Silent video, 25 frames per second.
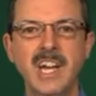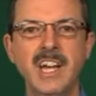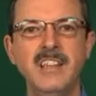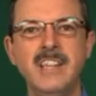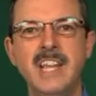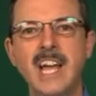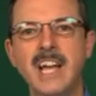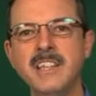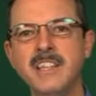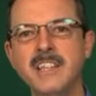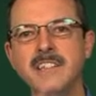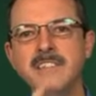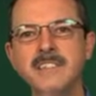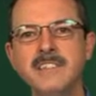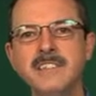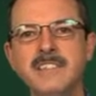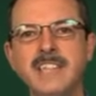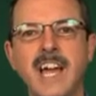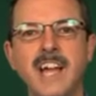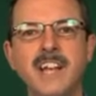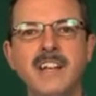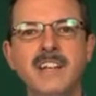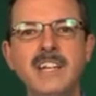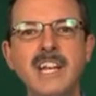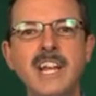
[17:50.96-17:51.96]
That doesn't
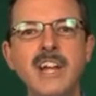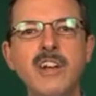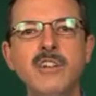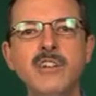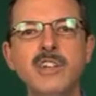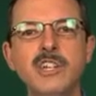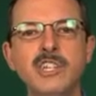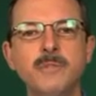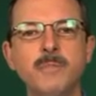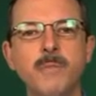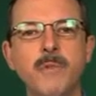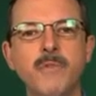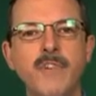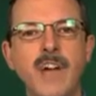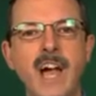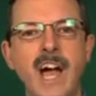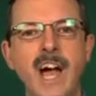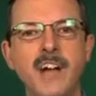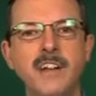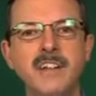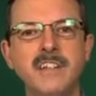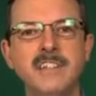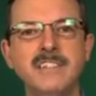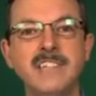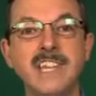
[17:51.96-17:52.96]
sound nearly as
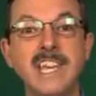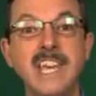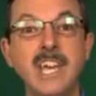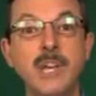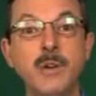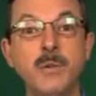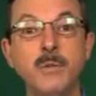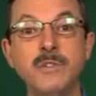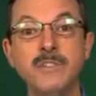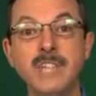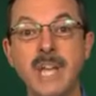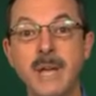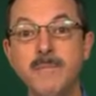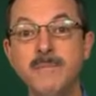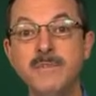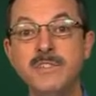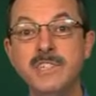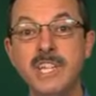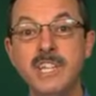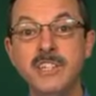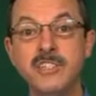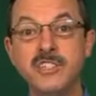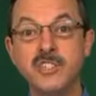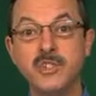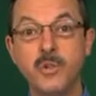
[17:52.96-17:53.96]
profound as E equals
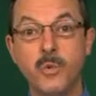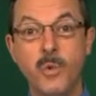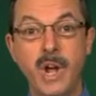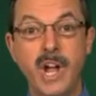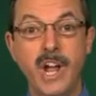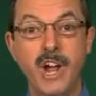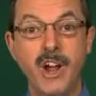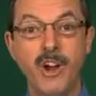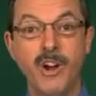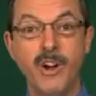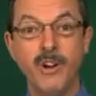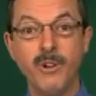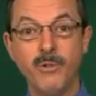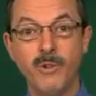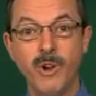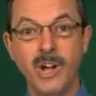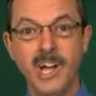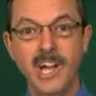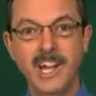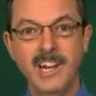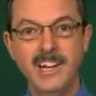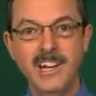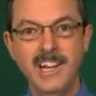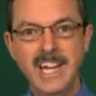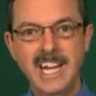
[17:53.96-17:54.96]
MC squared,
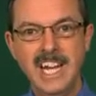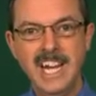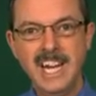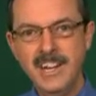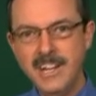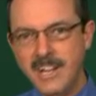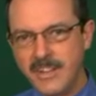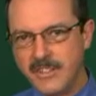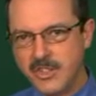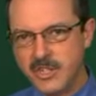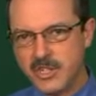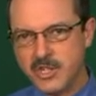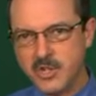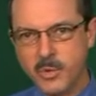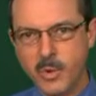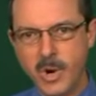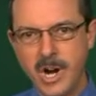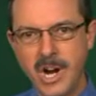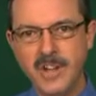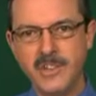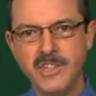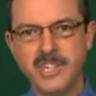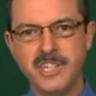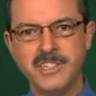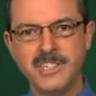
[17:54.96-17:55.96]
right? Isn't it the
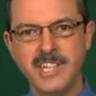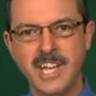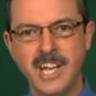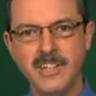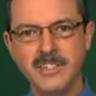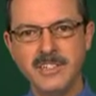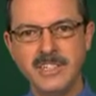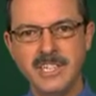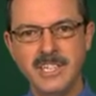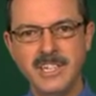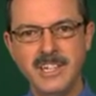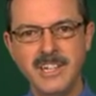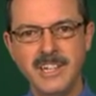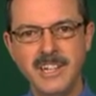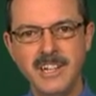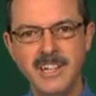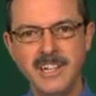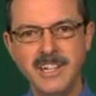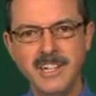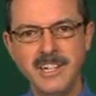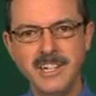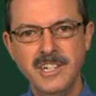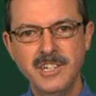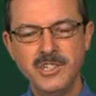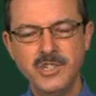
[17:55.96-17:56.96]
square that sells it?
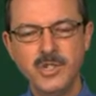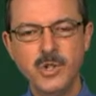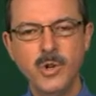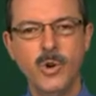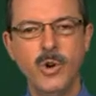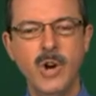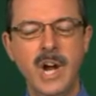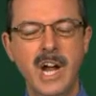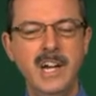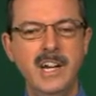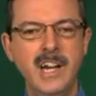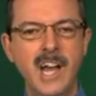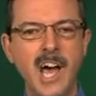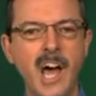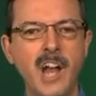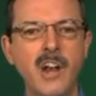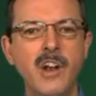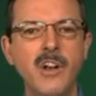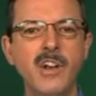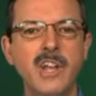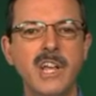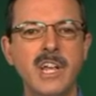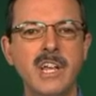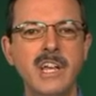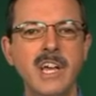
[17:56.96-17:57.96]
Sure, and not
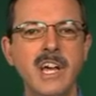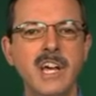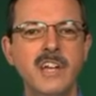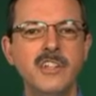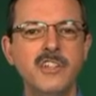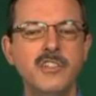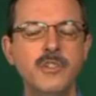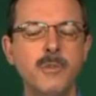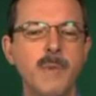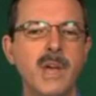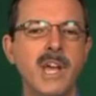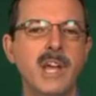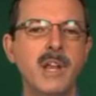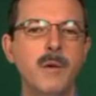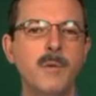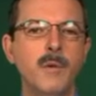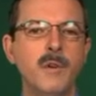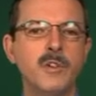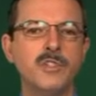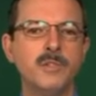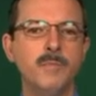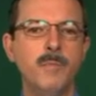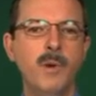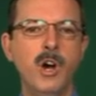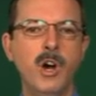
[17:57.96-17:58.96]
only does it make them look
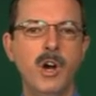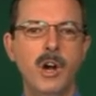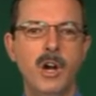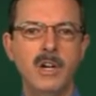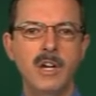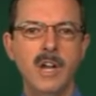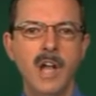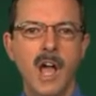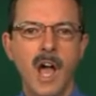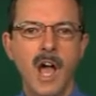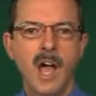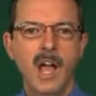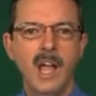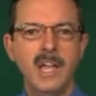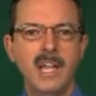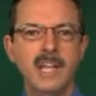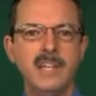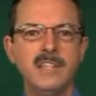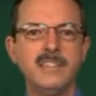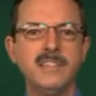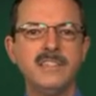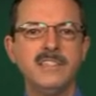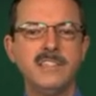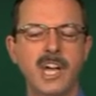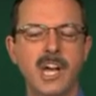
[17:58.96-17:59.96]
smart,
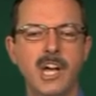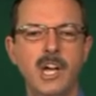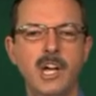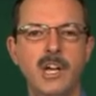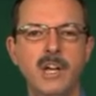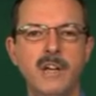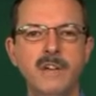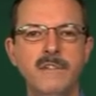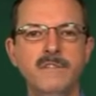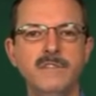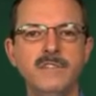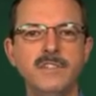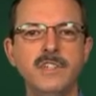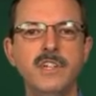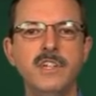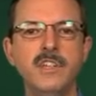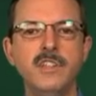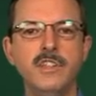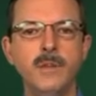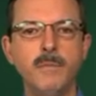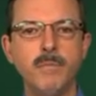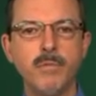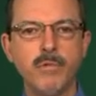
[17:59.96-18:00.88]
it solves the